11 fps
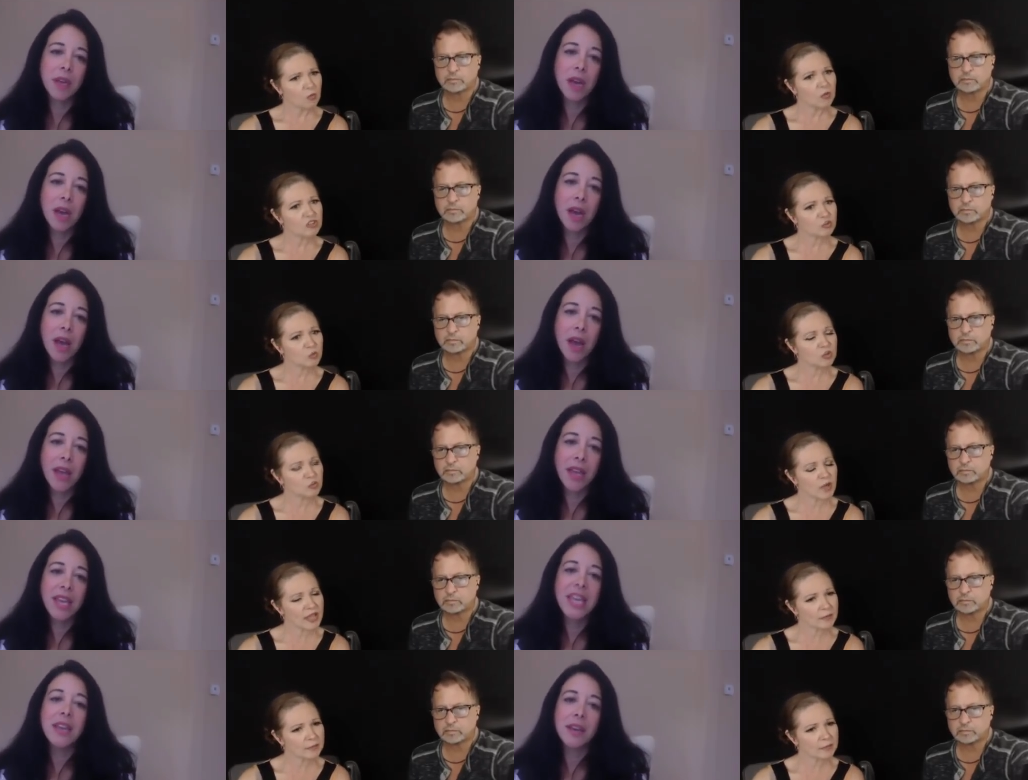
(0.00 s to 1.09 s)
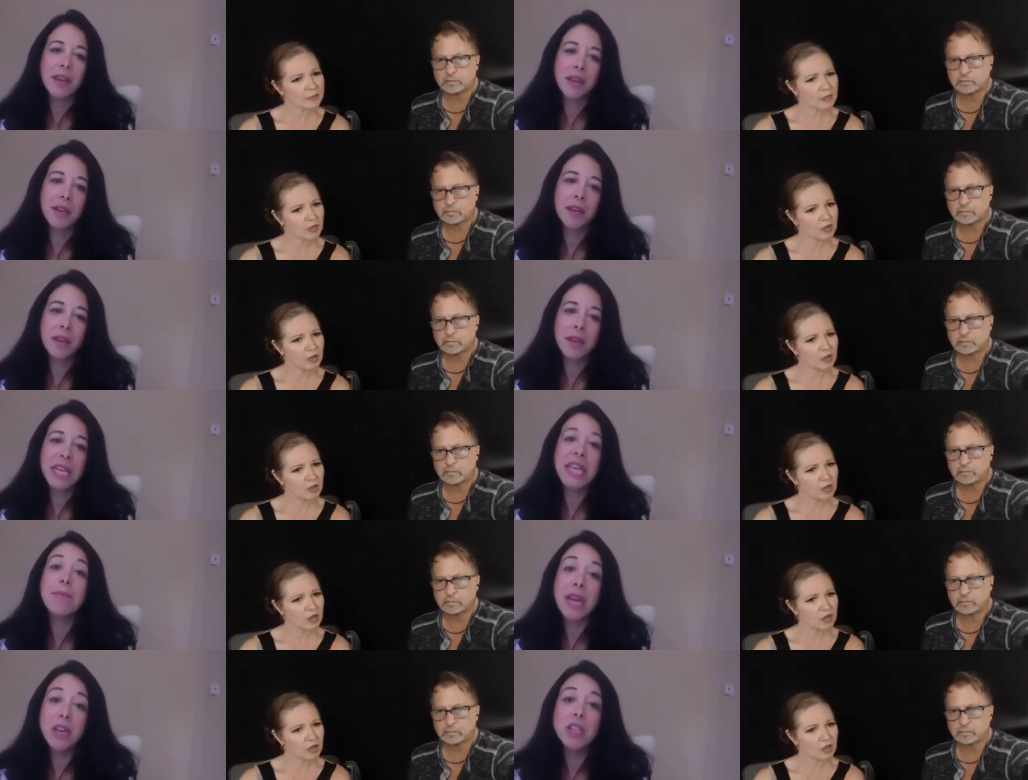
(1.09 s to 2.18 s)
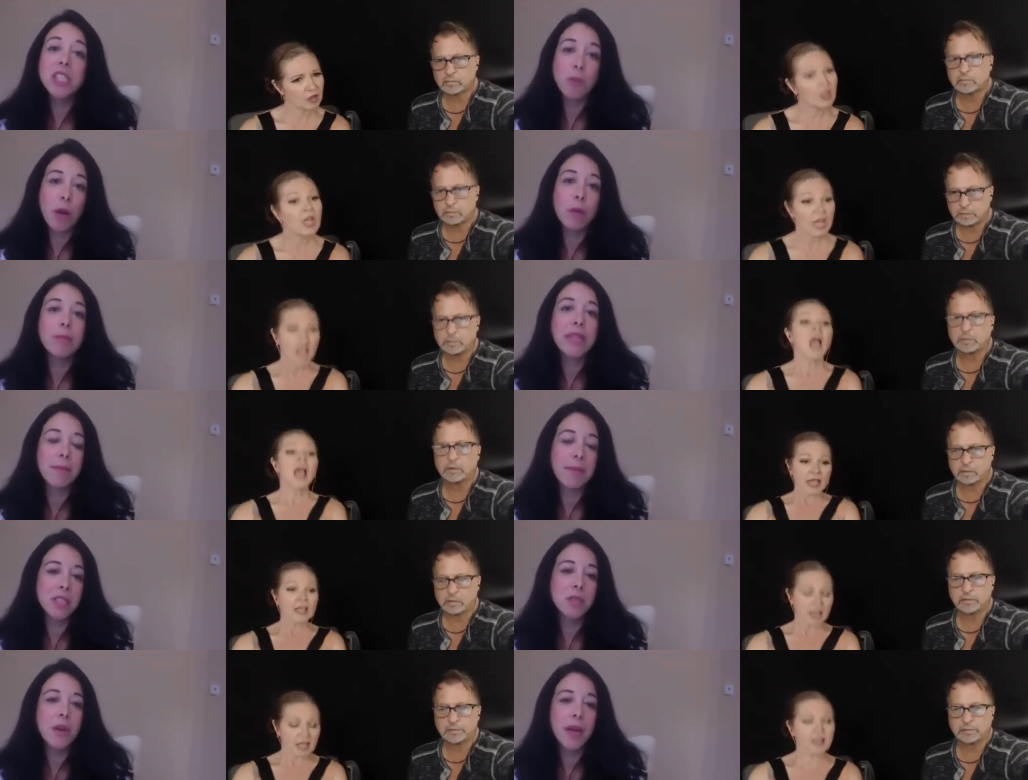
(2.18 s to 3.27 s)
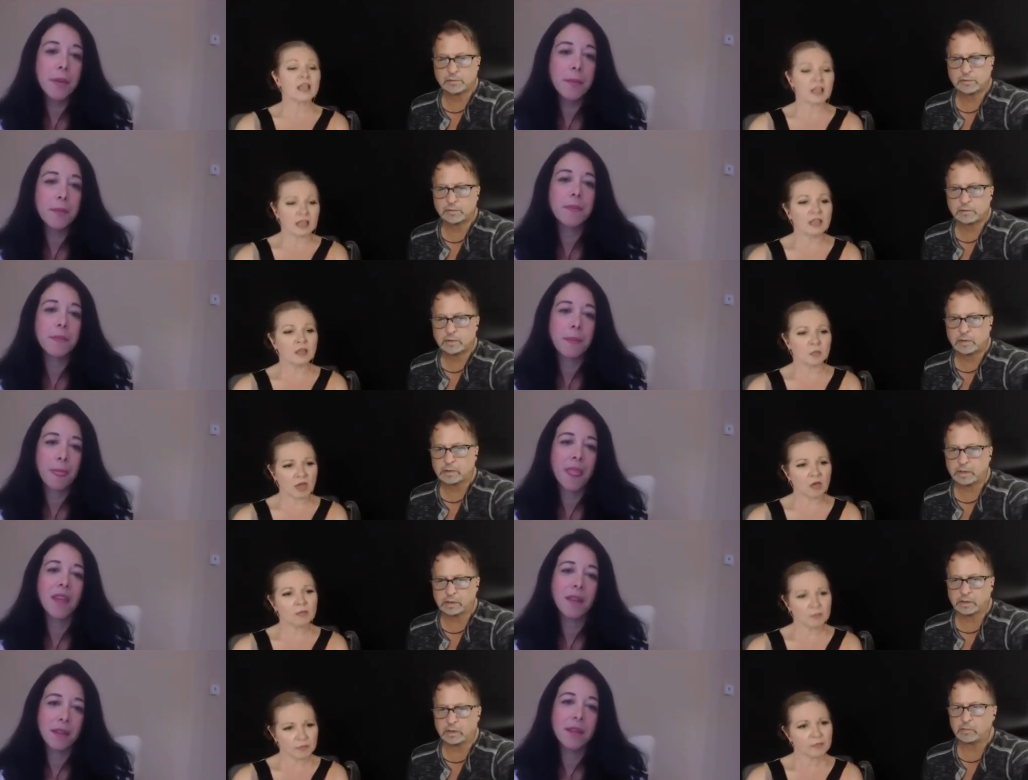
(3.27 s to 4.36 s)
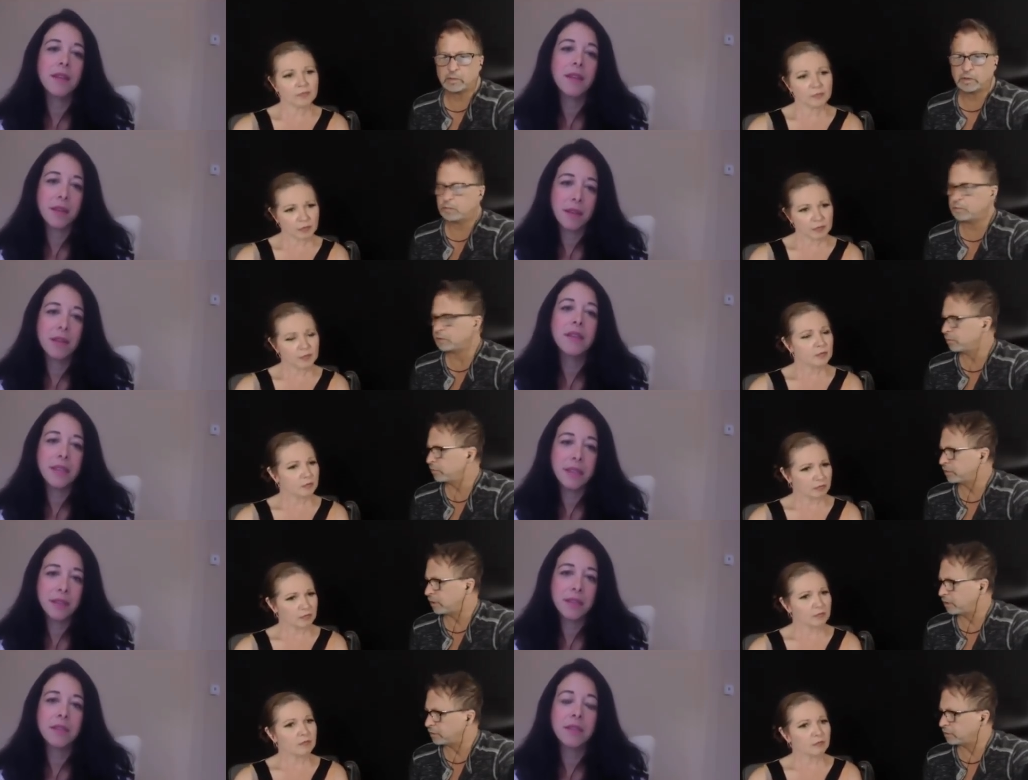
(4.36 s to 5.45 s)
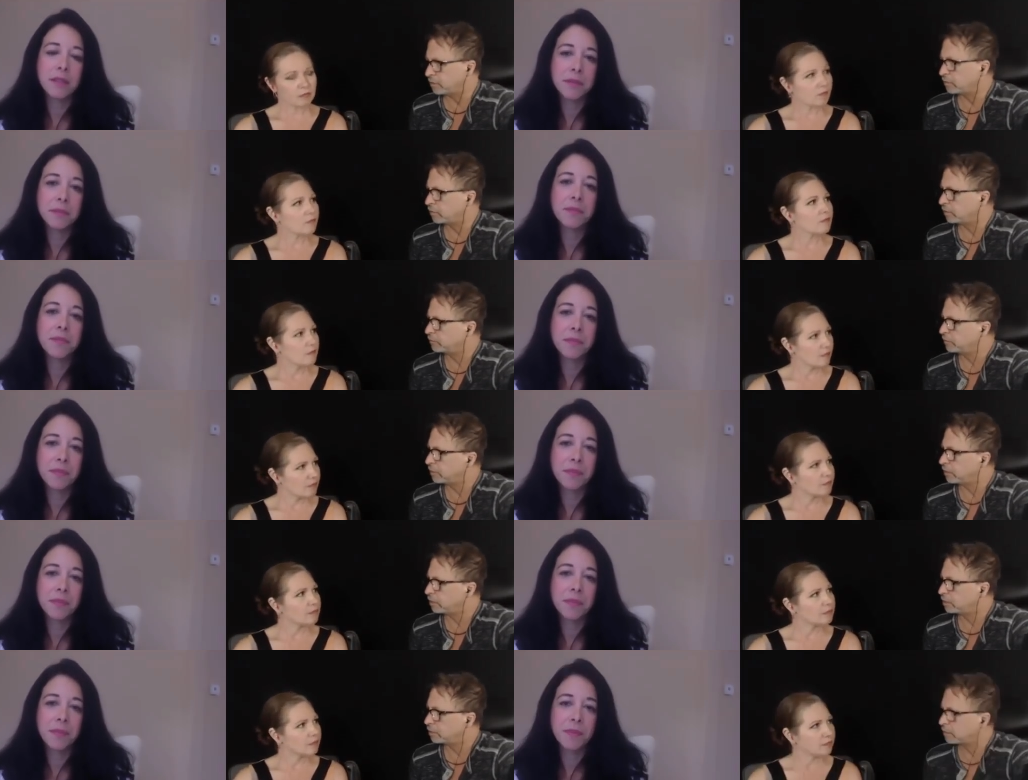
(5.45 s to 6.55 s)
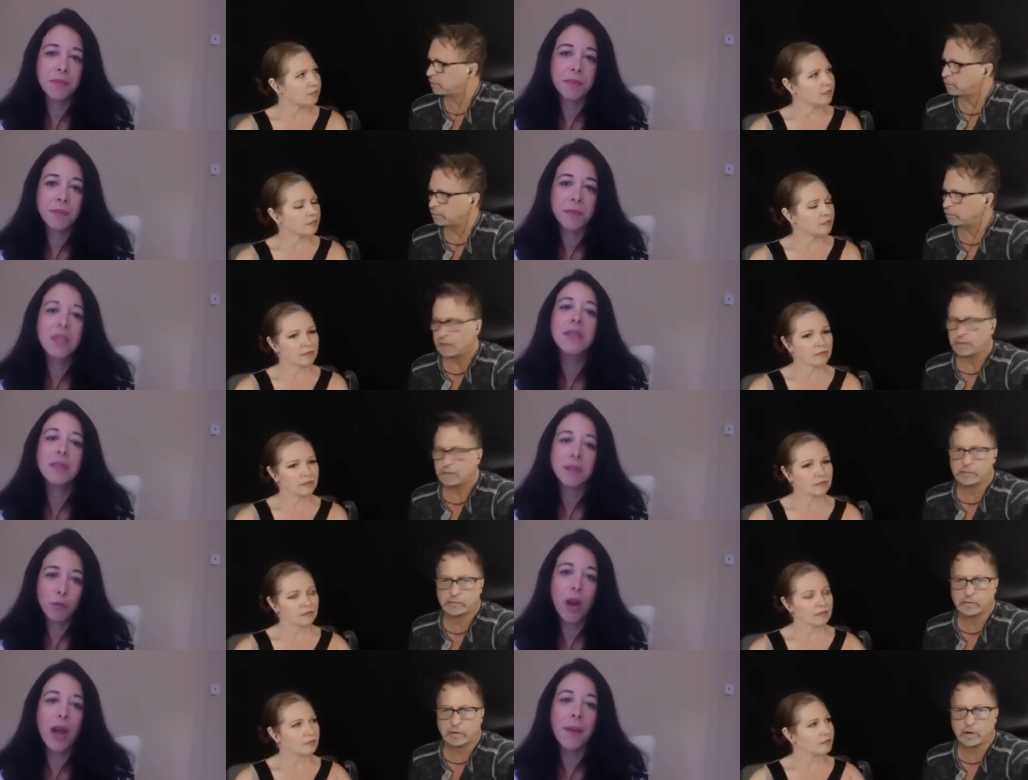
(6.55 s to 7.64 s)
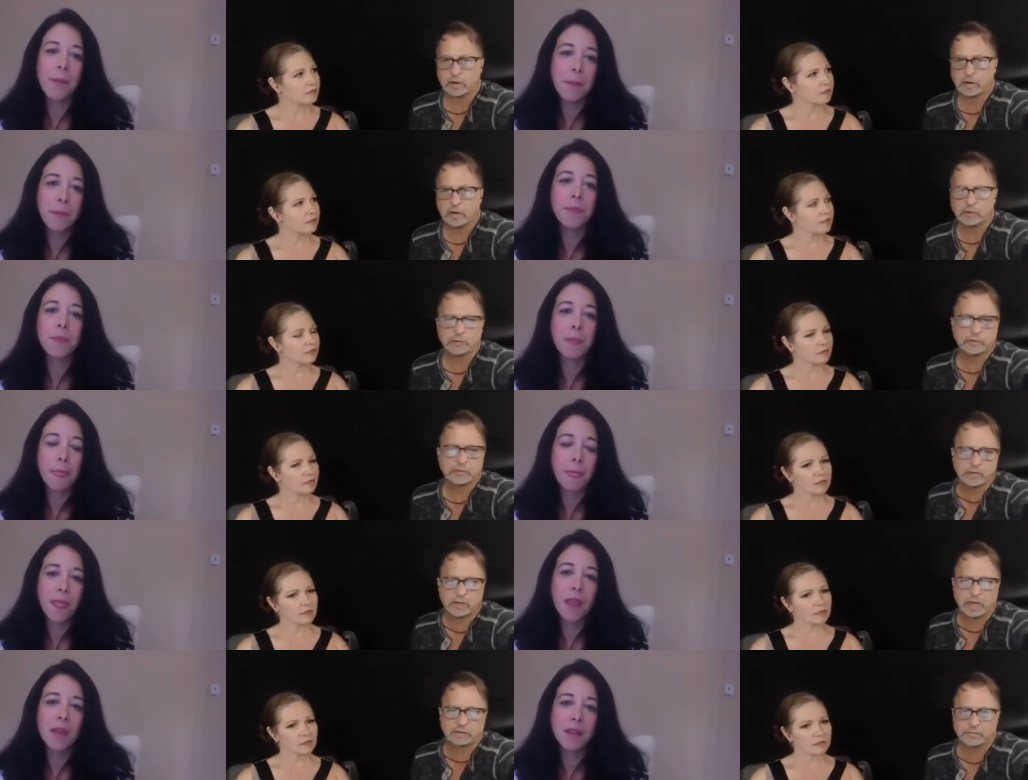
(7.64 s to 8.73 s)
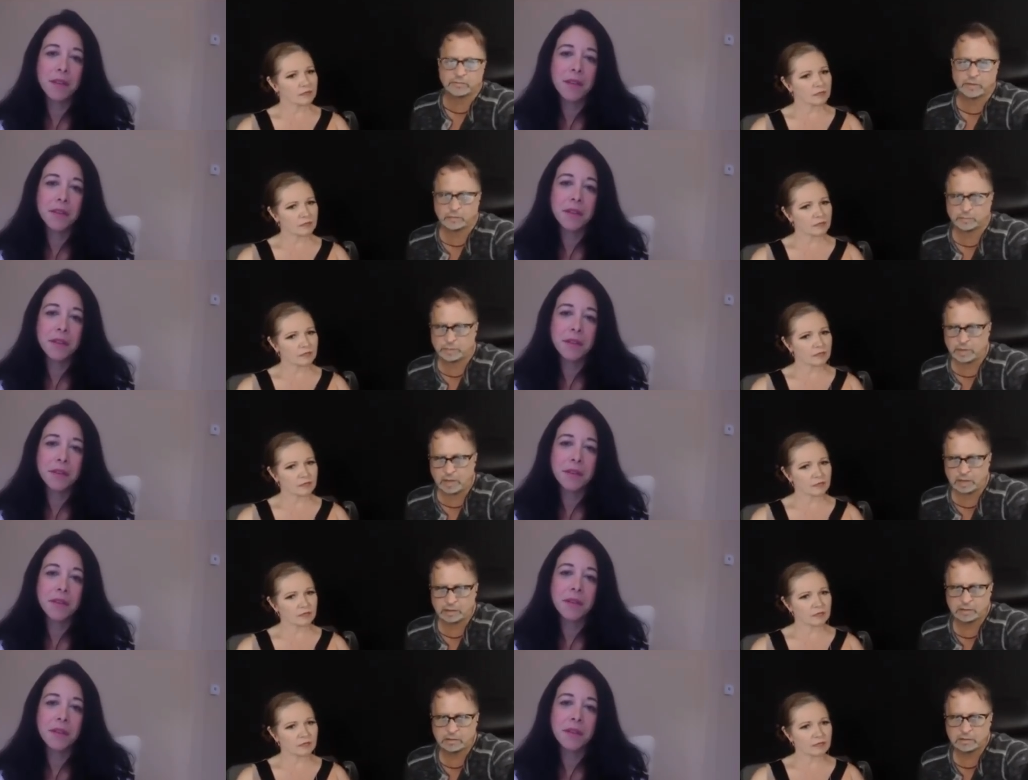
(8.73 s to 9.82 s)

Speaker 1: Which which way? Email is probably the best way. Email okay.
Speaker 2: and what and we can put that in the description, right? Mm-hmm. We'll put that in. The, right. Are you still active on your blog?